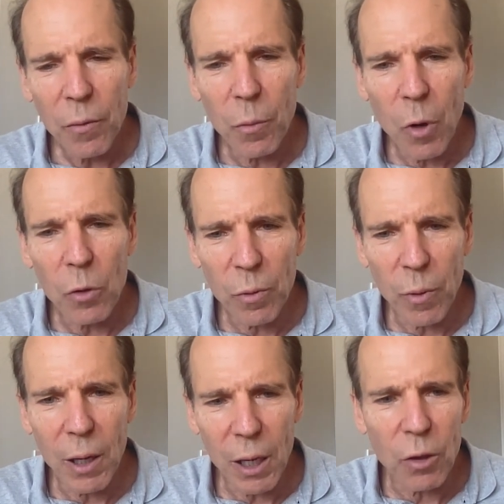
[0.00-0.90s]
for most
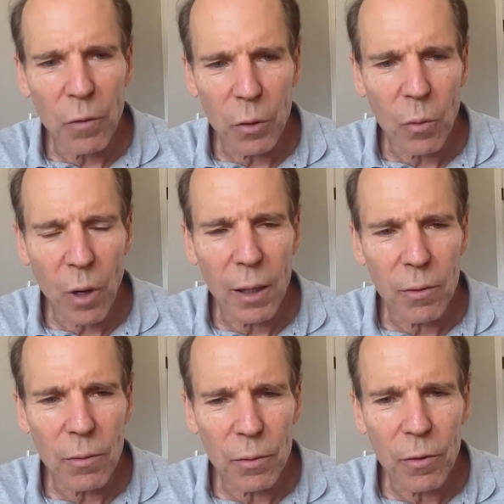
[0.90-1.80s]
when I interviewed, when I
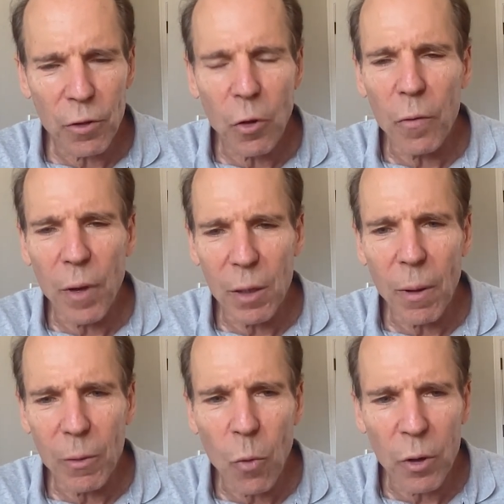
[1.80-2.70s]
surveyed
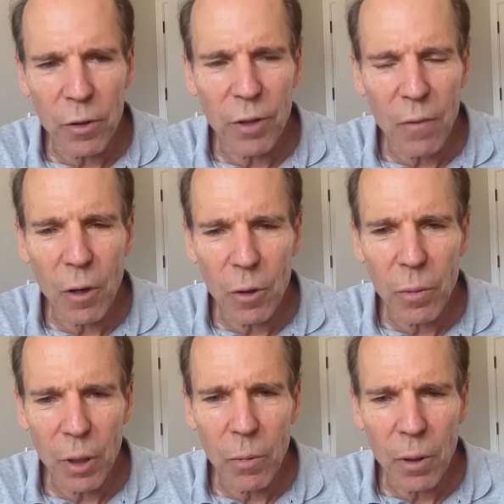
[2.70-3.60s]
more than seven hundred
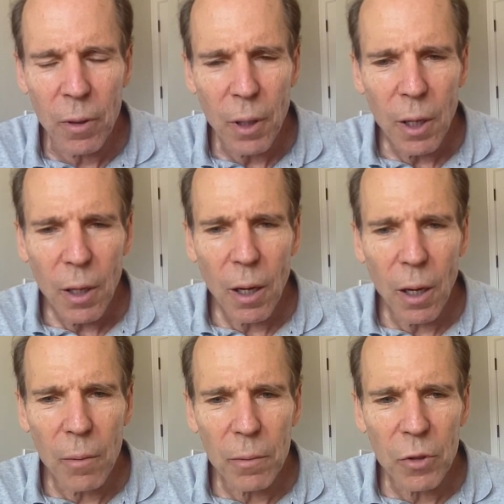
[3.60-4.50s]
people.
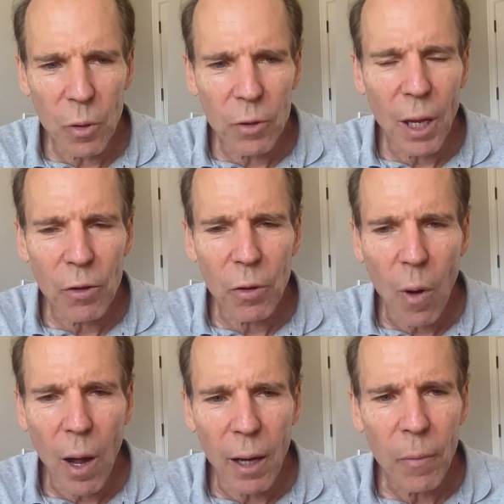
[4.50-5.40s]
Um, so it takes a
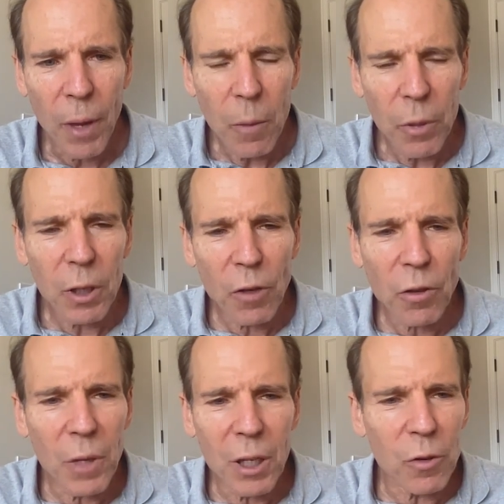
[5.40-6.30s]
while, but it
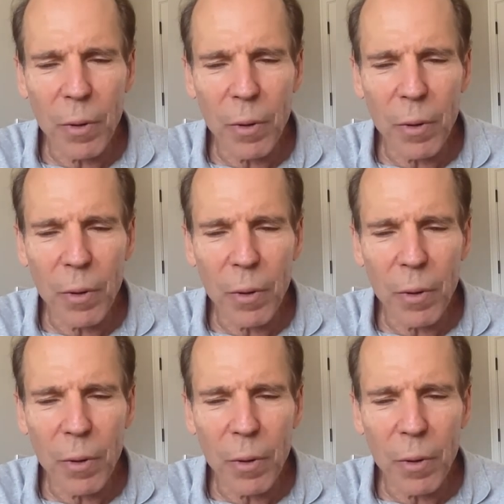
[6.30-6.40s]
doesn't mean it's